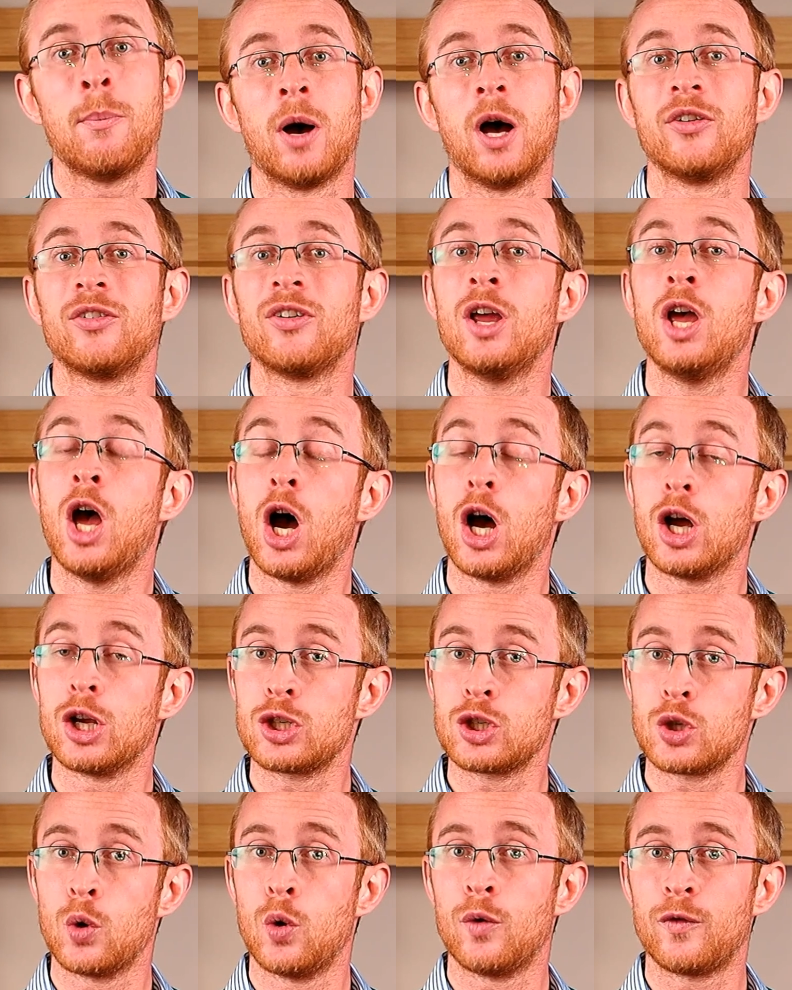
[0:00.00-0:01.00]
but a
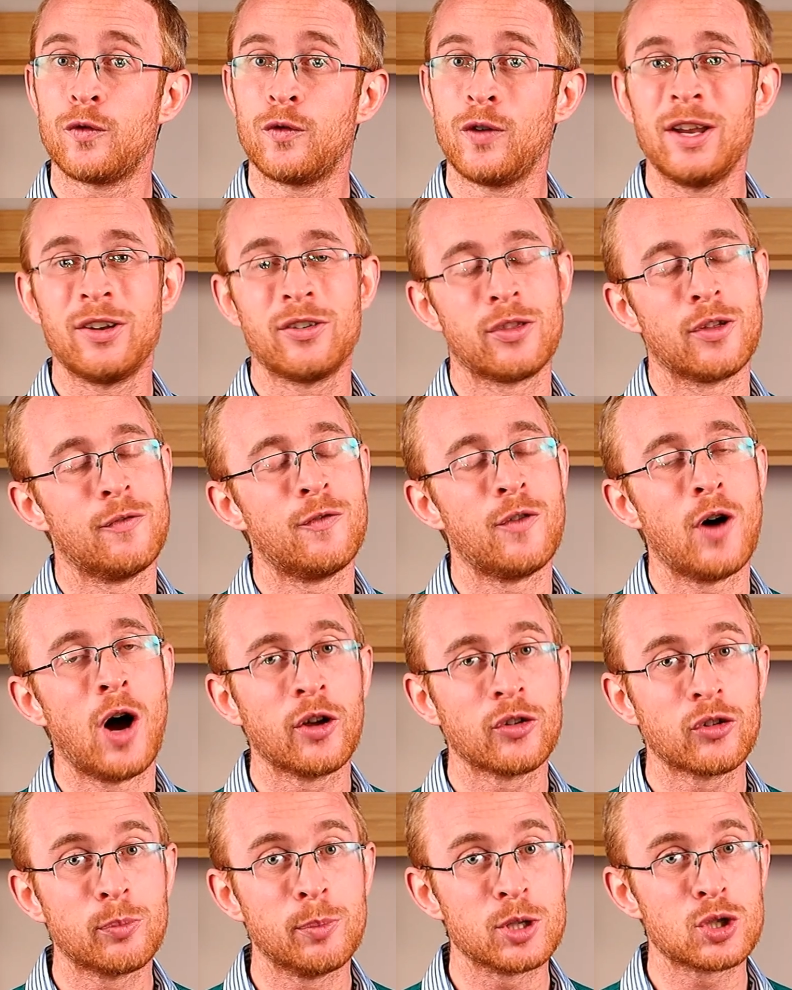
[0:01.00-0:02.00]
short fit, the
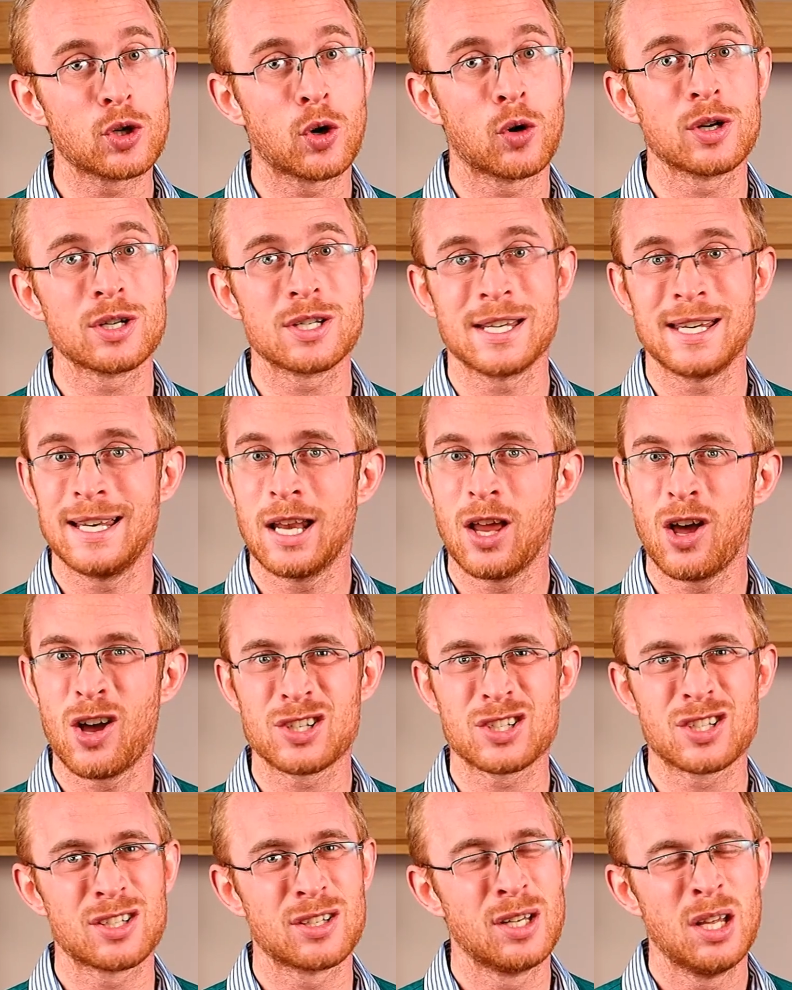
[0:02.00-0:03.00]
vast majority
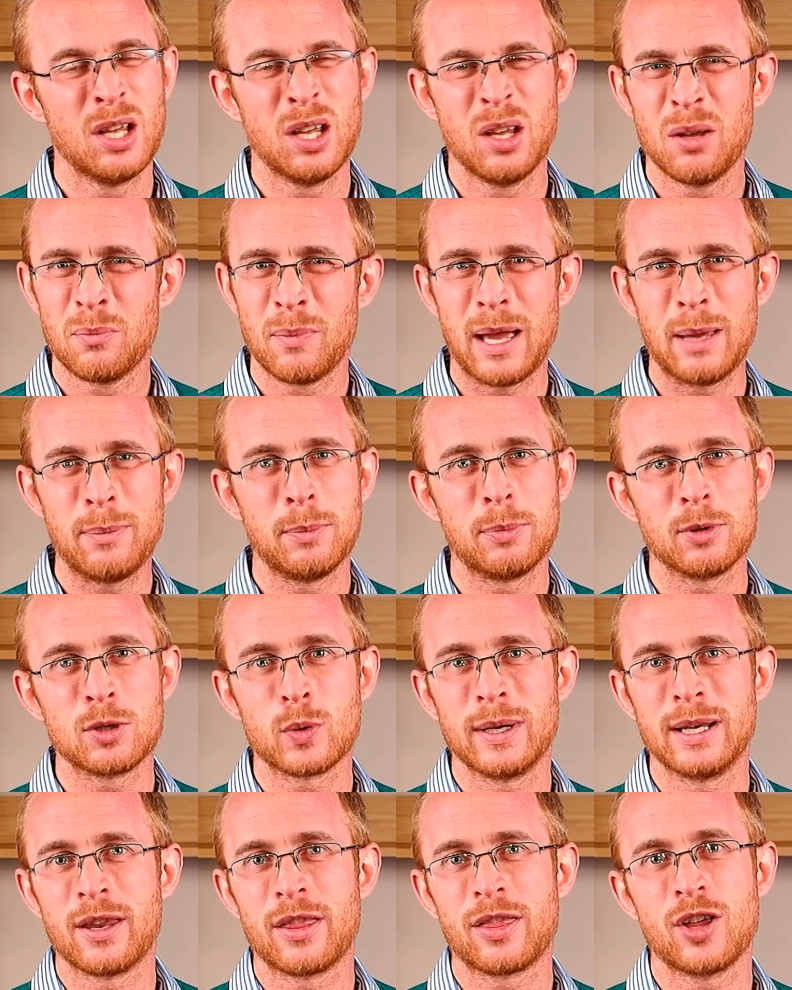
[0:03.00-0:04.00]
last maybe
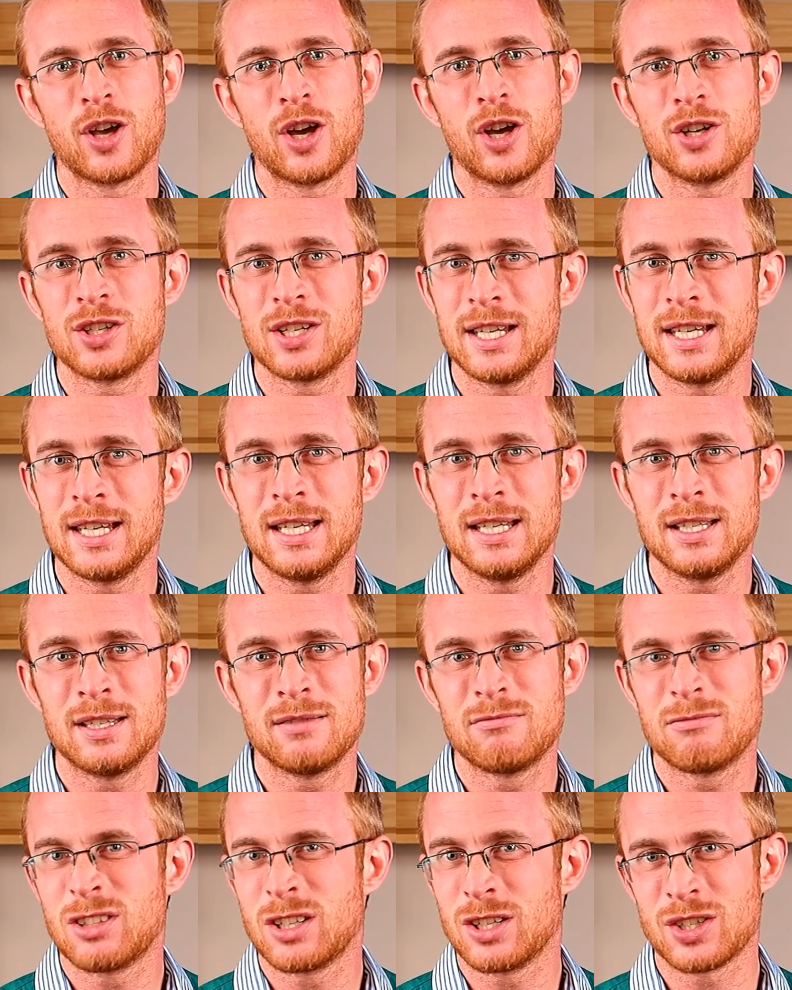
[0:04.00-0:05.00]
between 30
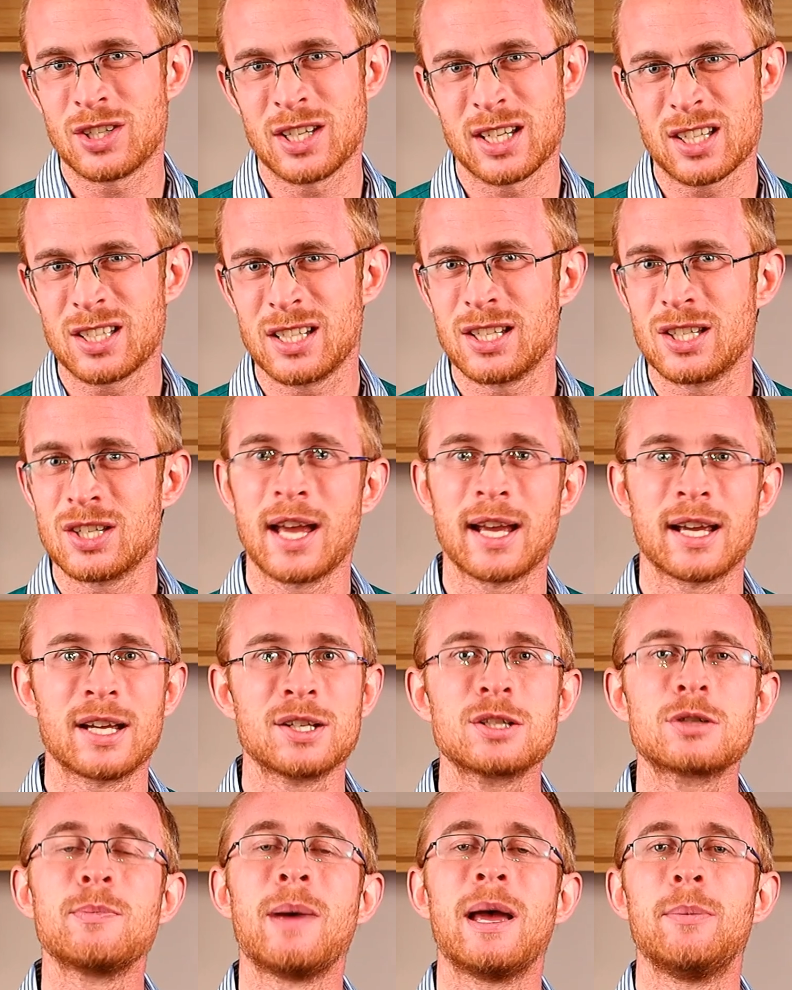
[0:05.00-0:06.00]
to 60
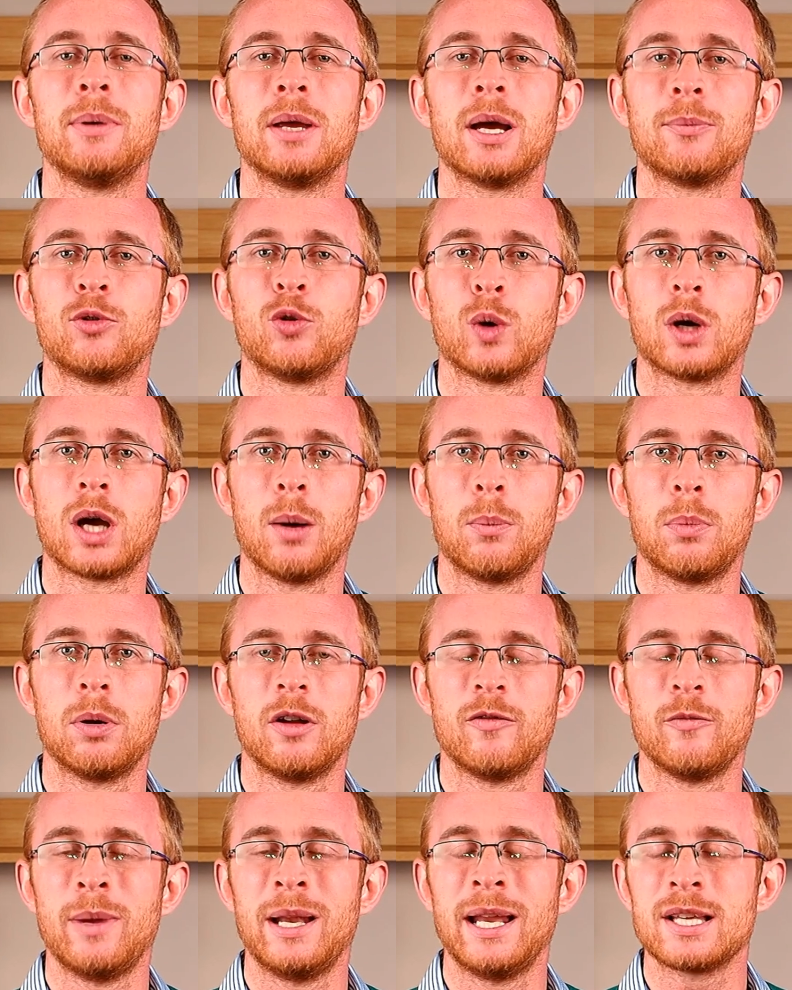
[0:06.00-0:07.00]
seconds, maybe up to a
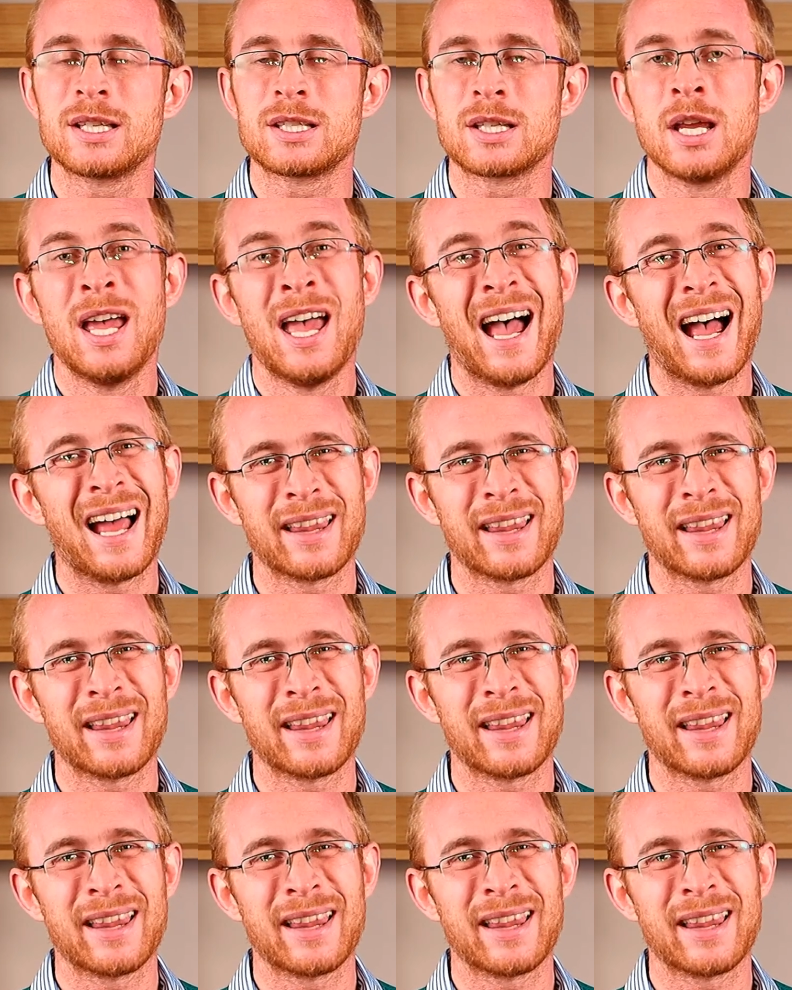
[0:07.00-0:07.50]
couple of minutes.